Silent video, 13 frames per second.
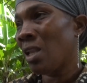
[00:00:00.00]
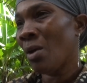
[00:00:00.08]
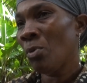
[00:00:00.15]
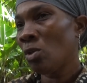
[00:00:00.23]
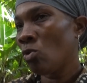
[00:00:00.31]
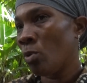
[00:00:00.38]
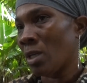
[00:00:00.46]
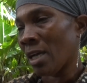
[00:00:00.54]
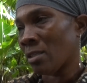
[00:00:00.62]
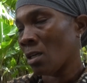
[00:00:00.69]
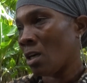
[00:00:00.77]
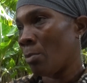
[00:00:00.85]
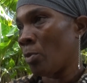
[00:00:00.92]
Let we do it
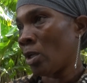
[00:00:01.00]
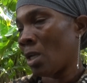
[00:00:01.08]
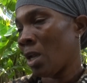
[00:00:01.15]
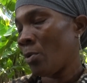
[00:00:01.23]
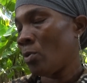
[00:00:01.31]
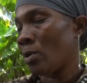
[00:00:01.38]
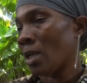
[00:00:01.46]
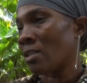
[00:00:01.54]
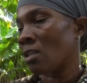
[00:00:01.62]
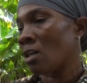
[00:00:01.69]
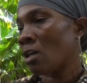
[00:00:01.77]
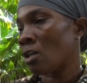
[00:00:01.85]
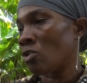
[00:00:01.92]
as a community, let we do it
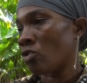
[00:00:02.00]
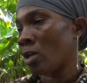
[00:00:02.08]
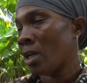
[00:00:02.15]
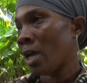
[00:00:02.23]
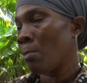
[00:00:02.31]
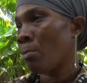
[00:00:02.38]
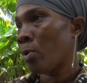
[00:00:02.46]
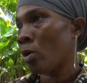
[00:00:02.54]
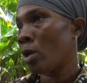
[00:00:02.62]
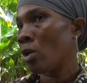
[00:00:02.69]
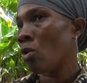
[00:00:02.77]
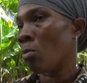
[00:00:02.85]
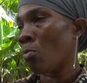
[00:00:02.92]
as a country. And I implore
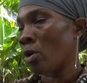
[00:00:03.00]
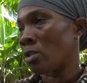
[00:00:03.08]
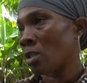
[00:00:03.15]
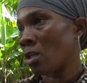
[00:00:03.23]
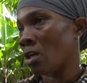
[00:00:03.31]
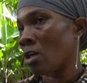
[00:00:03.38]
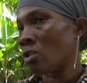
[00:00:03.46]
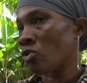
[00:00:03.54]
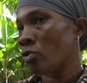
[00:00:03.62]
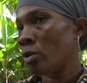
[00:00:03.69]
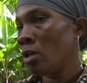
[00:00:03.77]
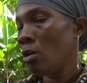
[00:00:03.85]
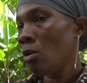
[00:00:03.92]
the young boys in the
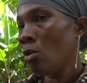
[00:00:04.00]
country